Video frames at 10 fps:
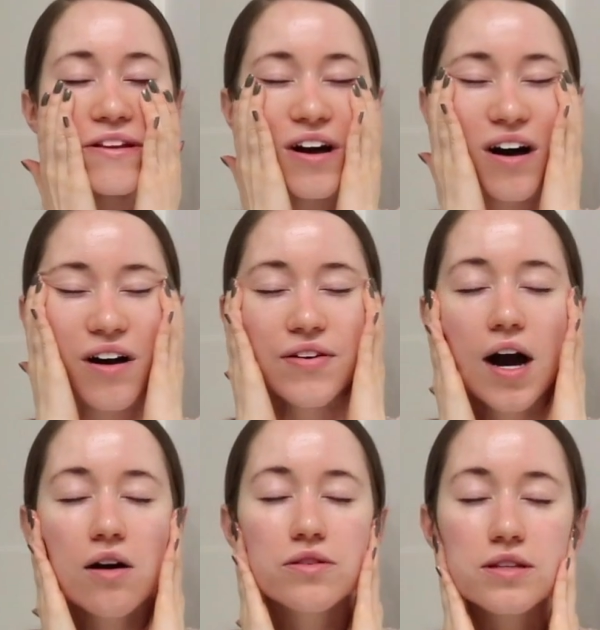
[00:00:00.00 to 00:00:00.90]
love
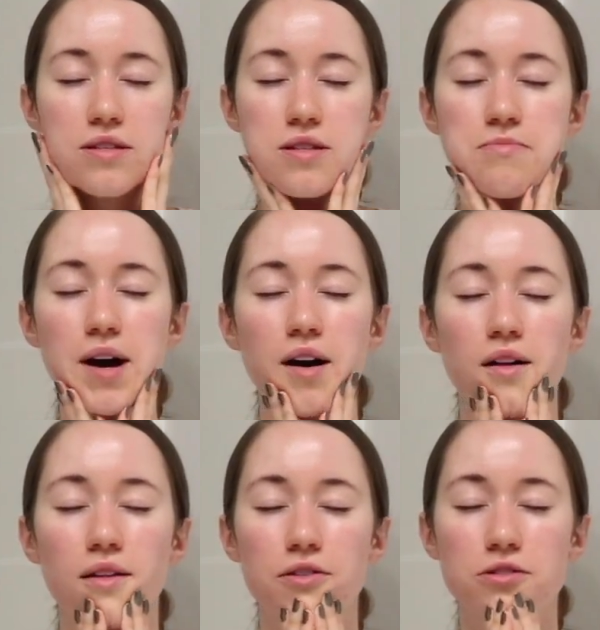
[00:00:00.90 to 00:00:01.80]
how these smell.